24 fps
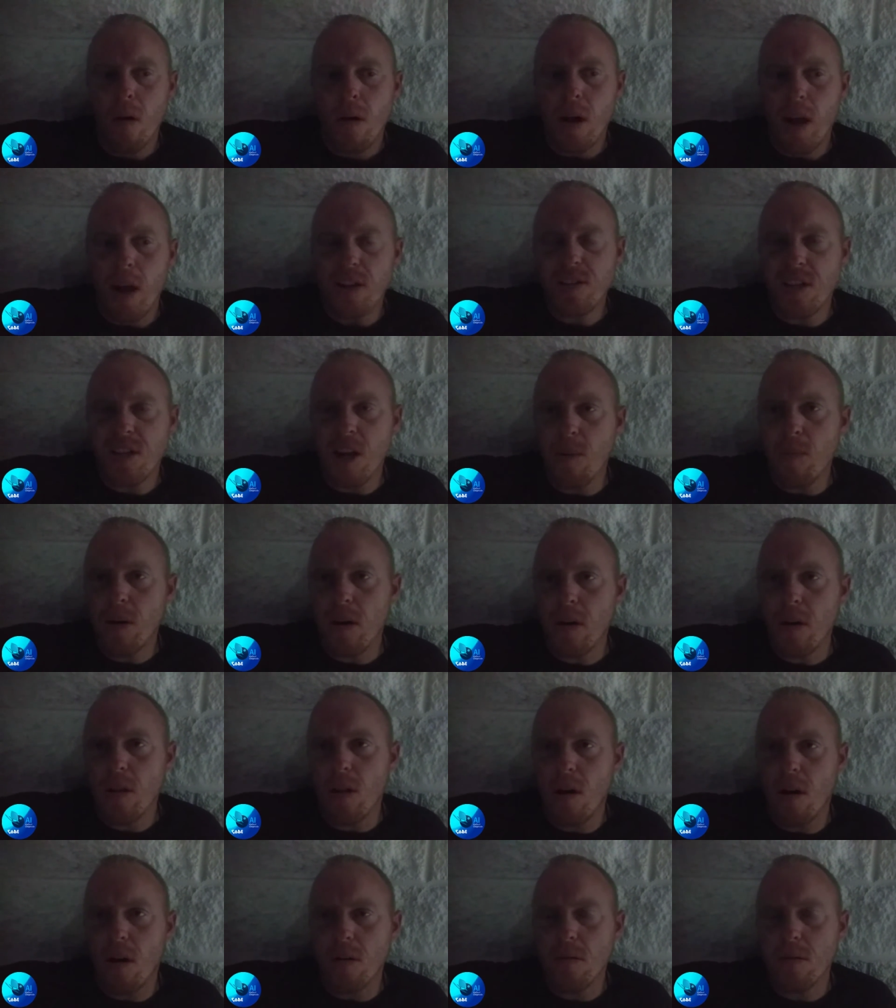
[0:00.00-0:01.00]
it's coming
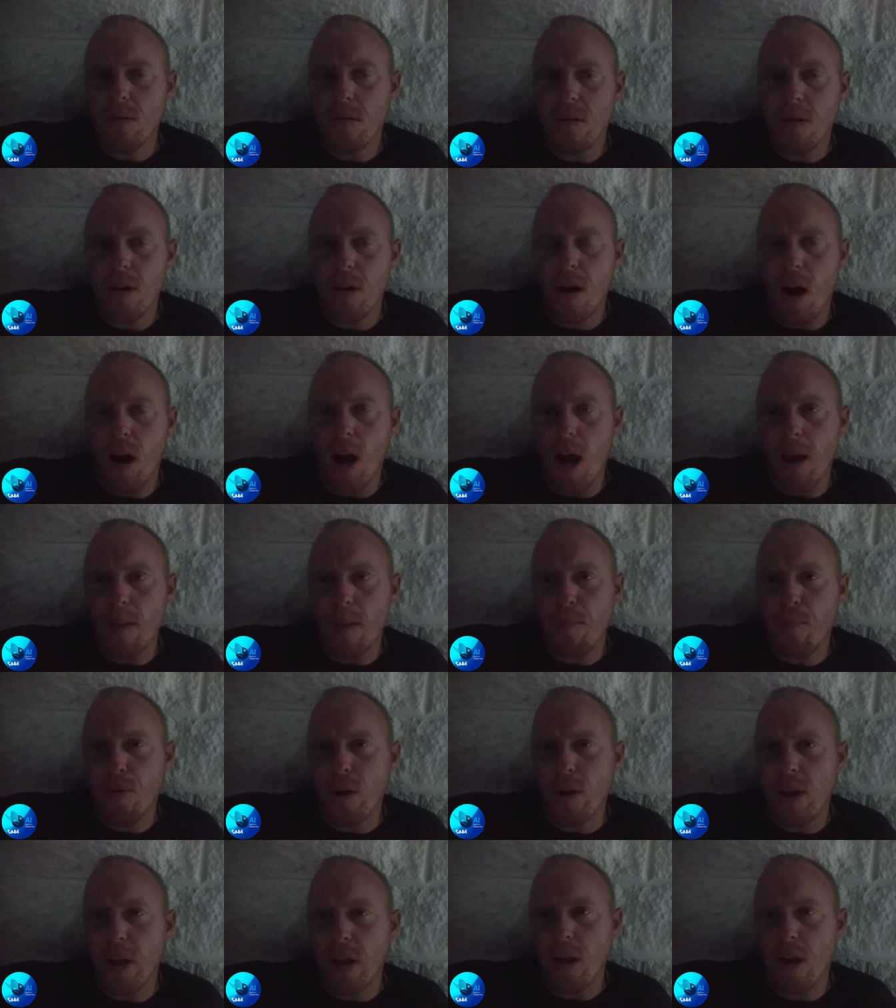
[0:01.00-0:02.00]
along. I'm
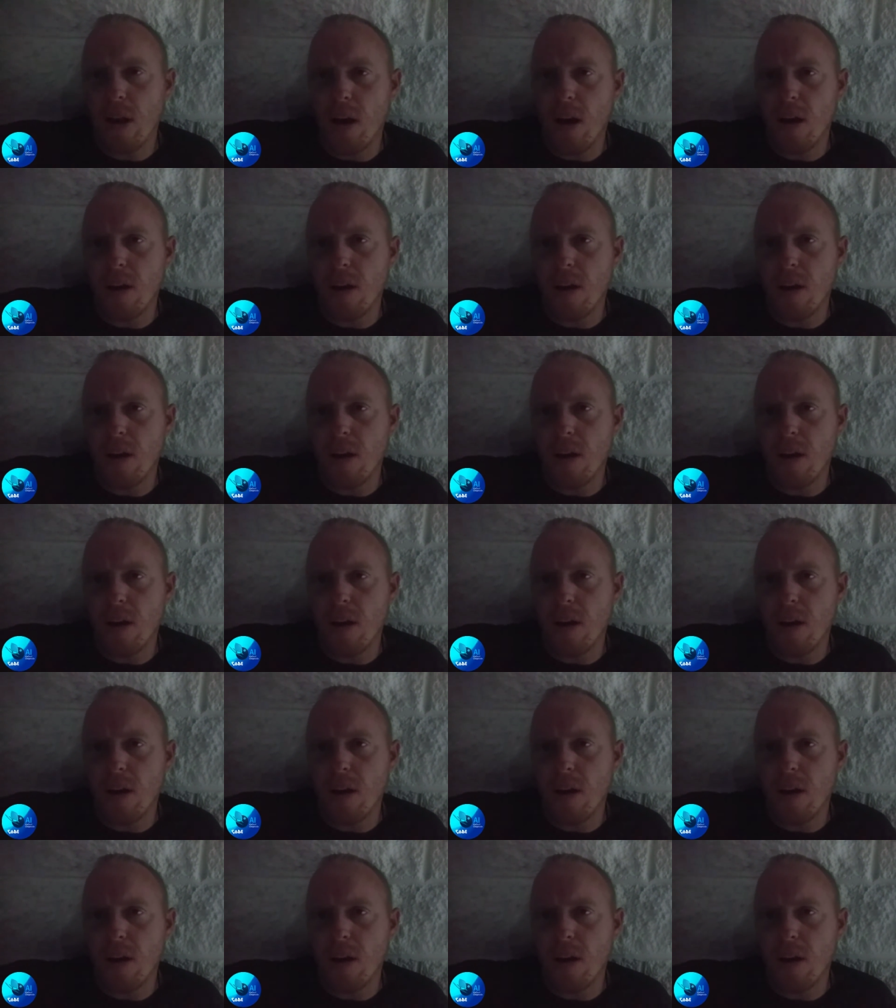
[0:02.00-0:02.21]
putting